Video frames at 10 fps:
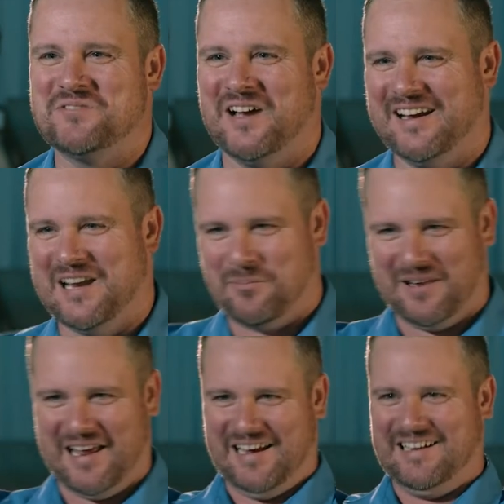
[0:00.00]
so I ended up
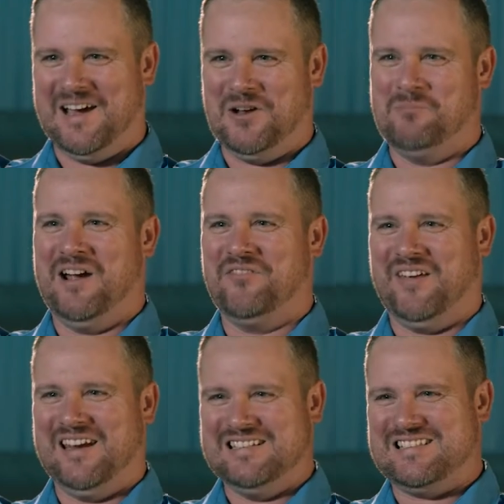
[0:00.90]
laying down on my
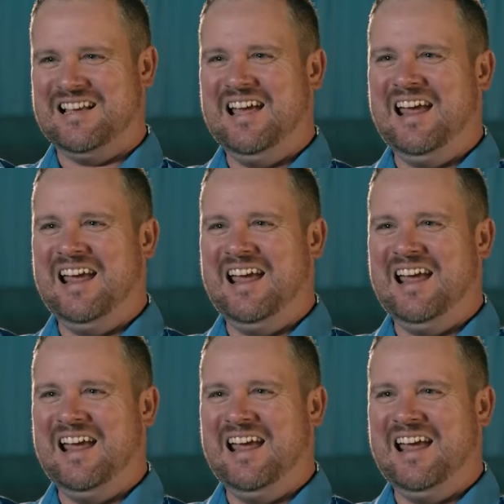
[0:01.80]
face.